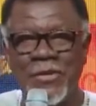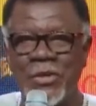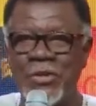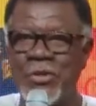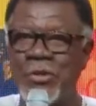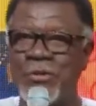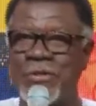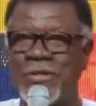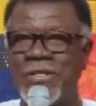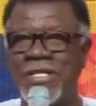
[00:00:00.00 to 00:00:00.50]

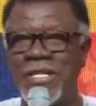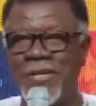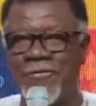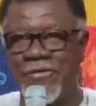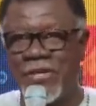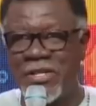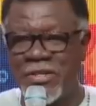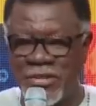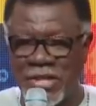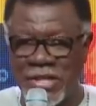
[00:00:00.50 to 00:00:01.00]
If you're
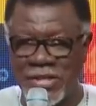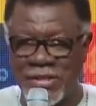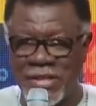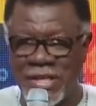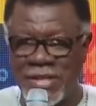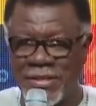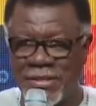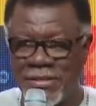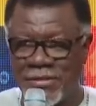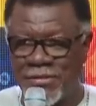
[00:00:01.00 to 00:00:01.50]
using different
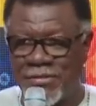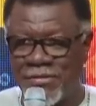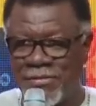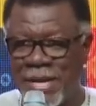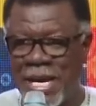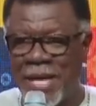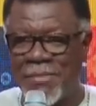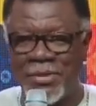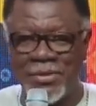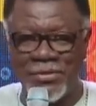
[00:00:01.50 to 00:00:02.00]

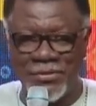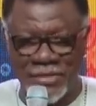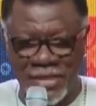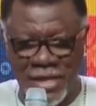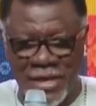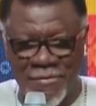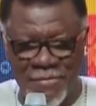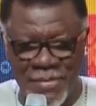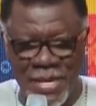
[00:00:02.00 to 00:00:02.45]
translations of the Bible,